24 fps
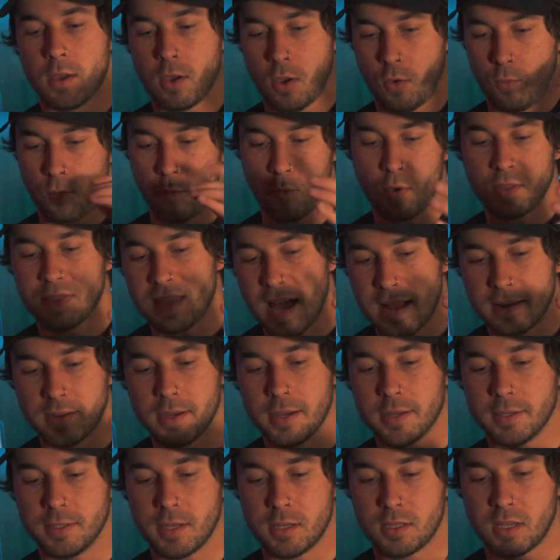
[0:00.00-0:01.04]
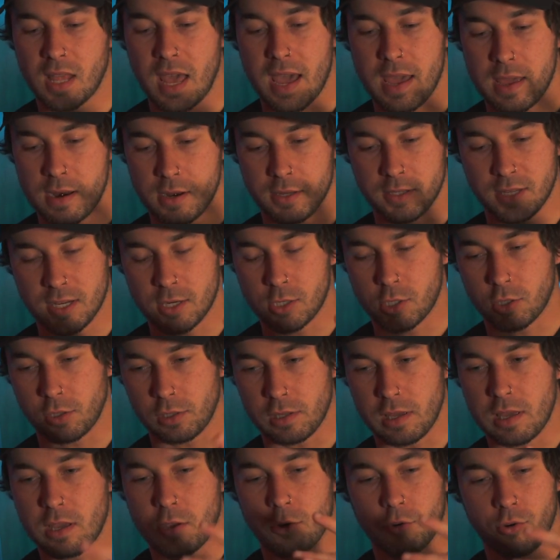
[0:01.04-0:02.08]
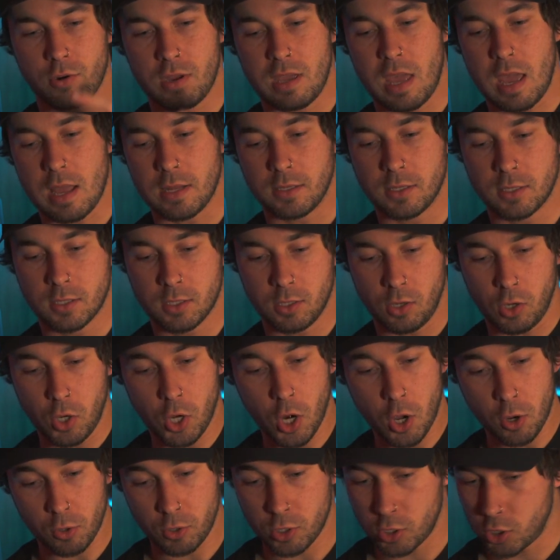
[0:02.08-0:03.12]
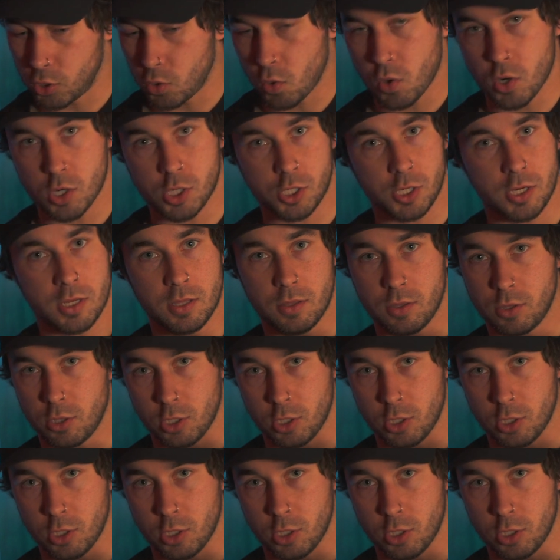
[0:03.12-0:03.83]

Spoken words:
And what that does is that it essentially creates no distortion.